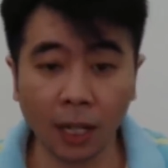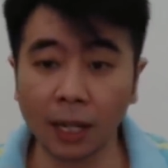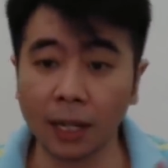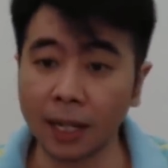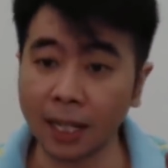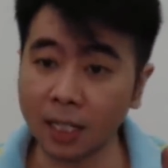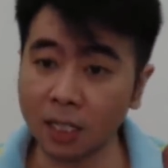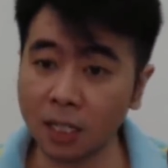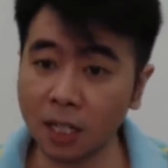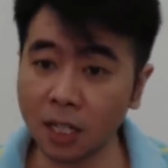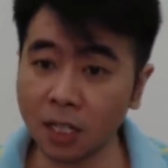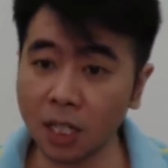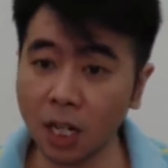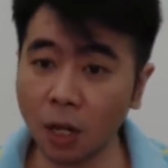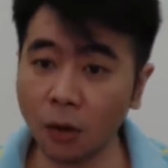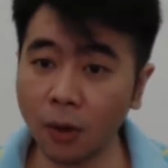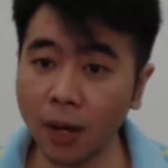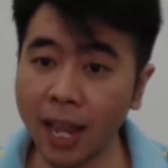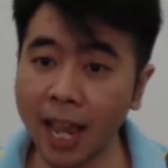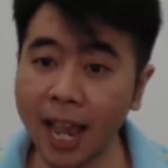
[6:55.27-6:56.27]
let's just
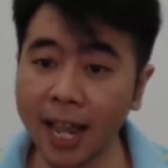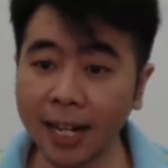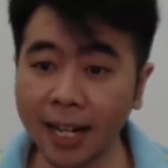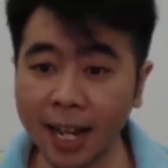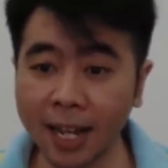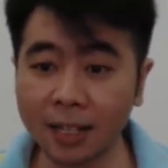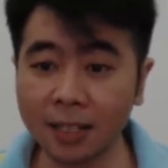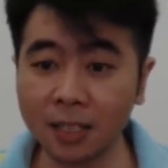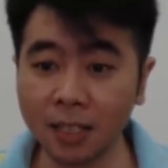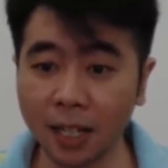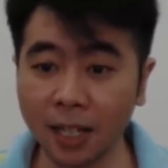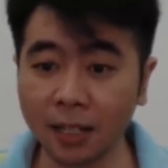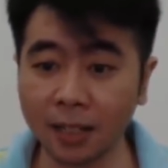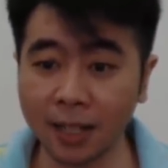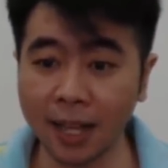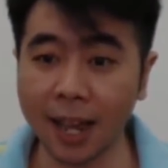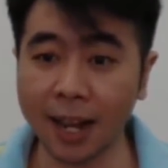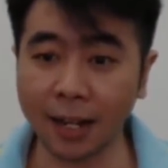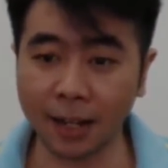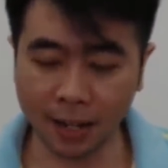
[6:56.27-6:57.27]
go ahead and take
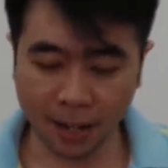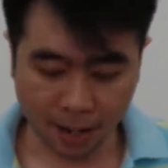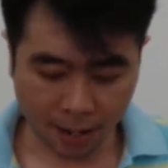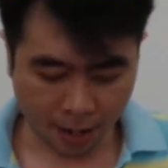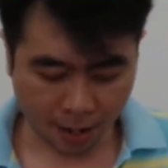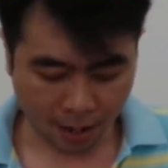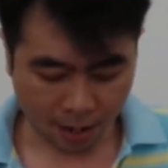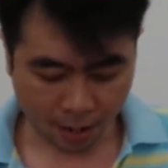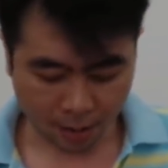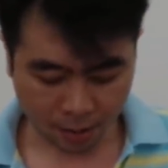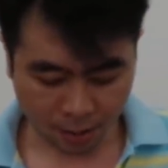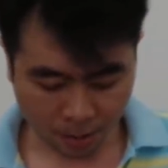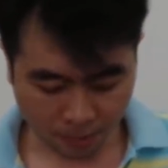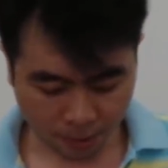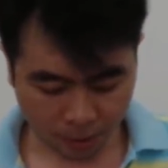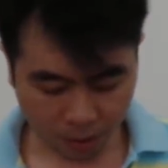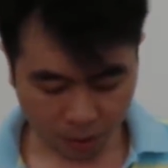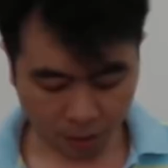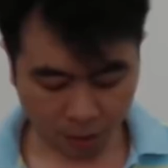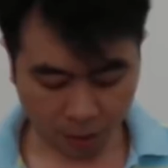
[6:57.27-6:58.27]
that uh,
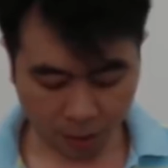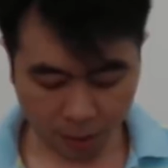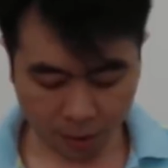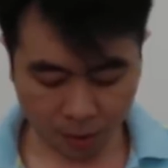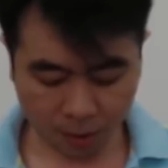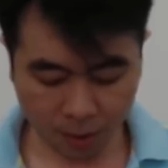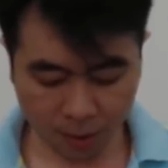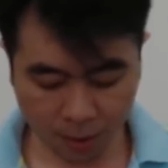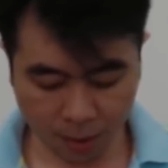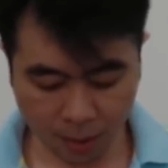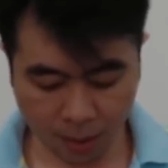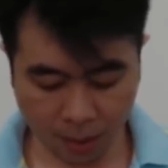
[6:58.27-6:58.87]
summon tickets,